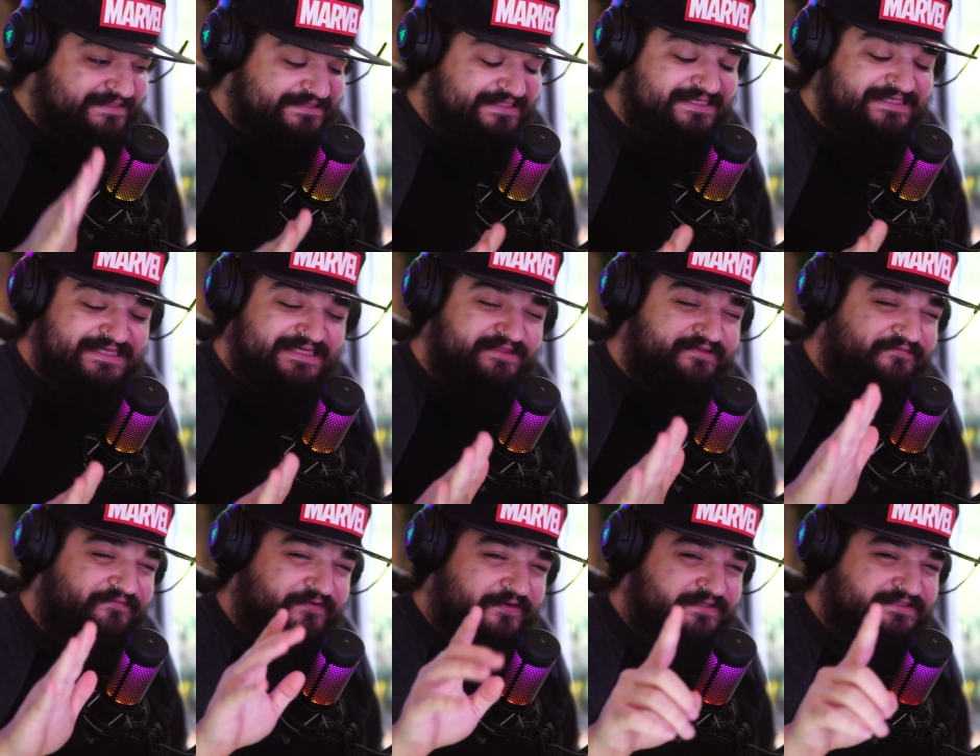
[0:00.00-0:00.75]
It is
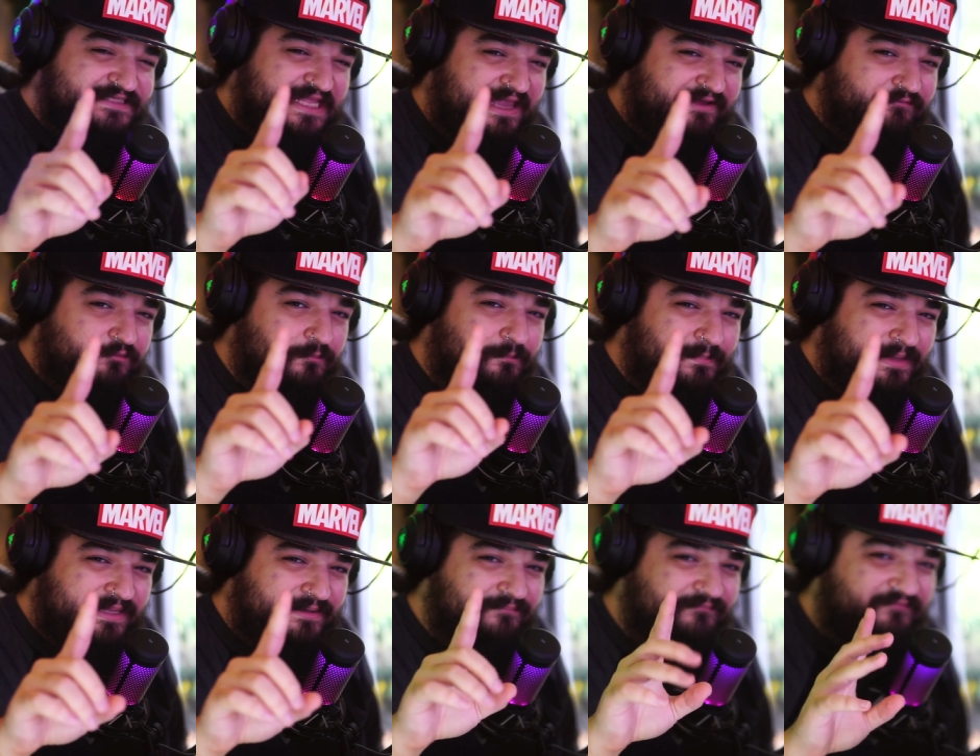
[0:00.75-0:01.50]
indeed the first ever
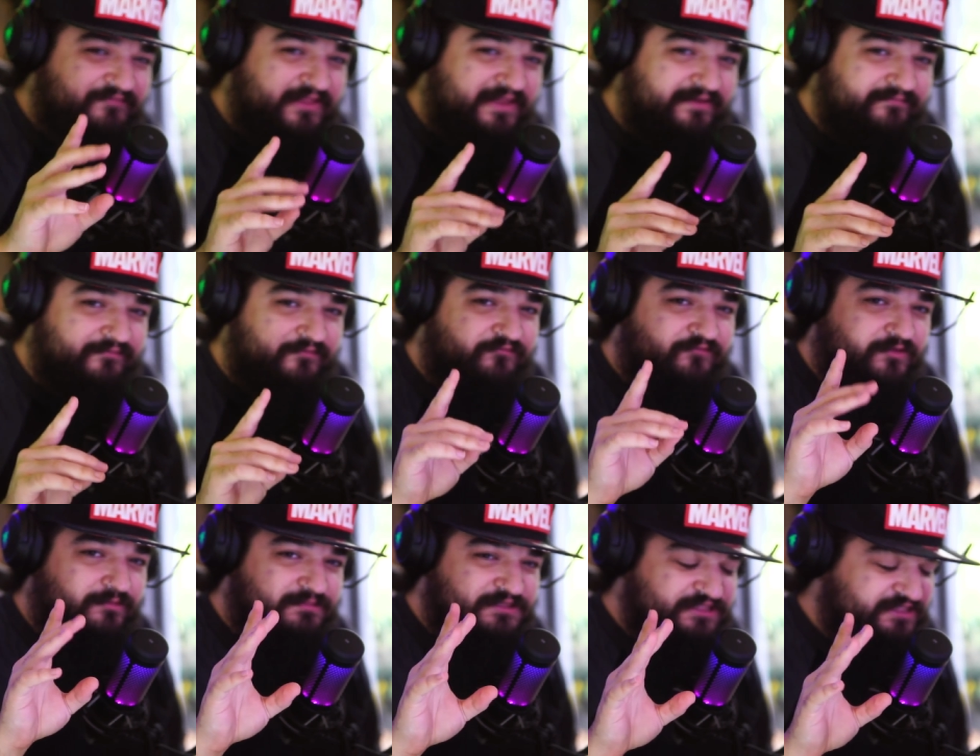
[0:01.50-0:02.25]
meme flavor
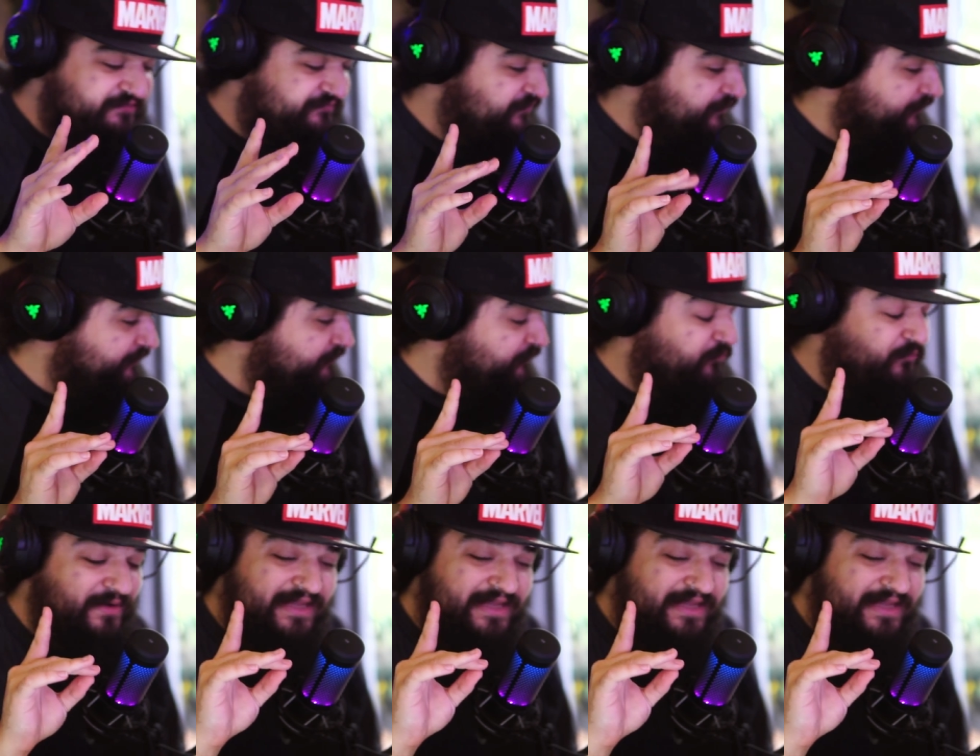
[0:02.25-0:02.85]
from G Fuel.